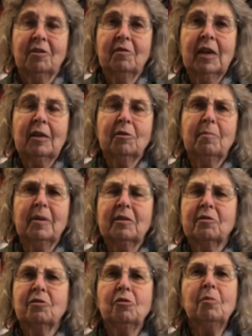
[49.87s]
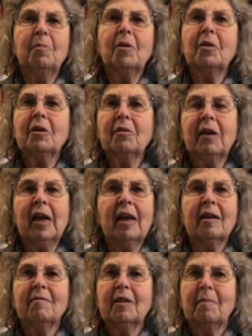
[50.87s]
You get to be super
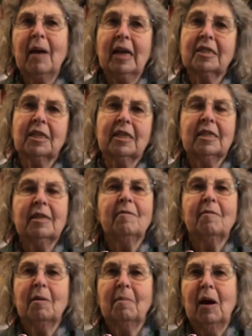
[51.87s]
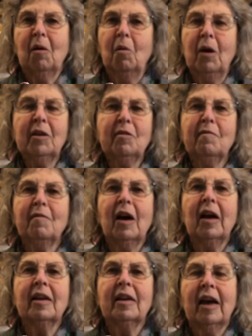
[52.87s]
creative and imaginative about what you
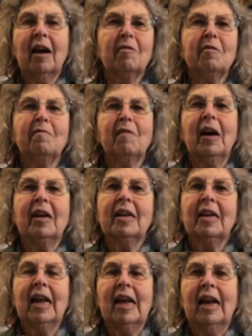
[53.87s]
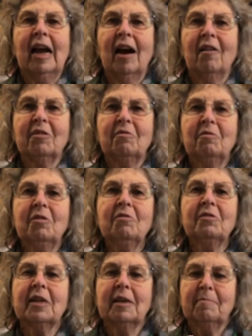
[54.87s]
find, how you find it, and how you
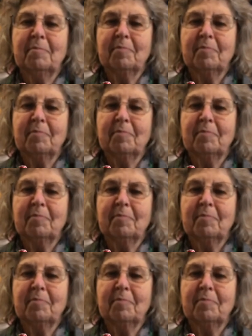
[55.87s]
use it.